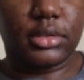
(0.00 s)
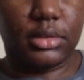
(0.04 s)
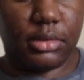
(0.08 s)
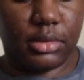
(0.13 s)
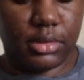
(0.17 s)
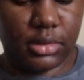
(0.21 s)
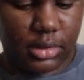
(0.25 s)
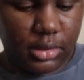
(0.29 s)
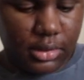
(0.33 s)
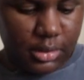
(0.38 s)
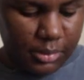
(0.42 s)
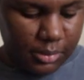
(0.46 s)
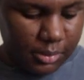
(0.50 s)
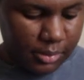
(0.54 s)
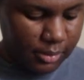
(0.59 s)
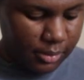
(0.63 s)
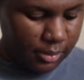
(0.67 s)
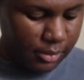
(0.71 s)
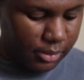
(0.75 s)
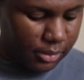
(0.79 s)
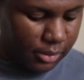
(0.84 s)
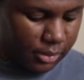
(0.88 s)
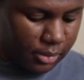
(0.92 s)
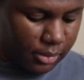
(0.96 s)

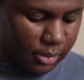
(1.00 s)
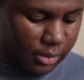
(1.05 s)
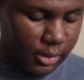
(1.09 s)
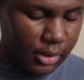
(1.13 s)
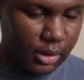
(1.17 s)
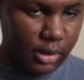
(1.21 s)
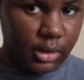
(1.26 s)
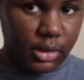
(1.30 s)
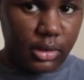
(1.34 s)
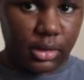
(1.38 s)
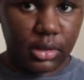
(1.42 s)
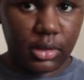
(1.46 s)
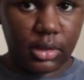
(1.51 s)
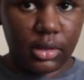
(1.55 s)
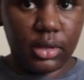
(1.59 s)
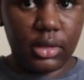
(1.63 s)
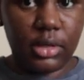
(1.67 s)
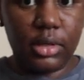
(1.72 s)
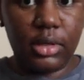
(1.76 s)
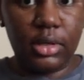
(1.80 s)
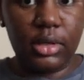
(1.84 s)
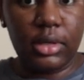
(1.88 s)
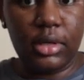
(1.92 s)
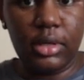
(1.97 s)

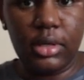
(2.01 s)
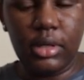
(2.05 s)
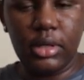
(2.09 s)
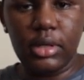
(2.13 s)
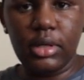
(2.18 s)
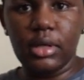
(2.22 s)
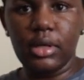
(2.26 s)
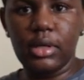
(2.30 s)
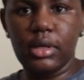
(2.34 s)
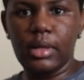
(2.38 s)
(silence)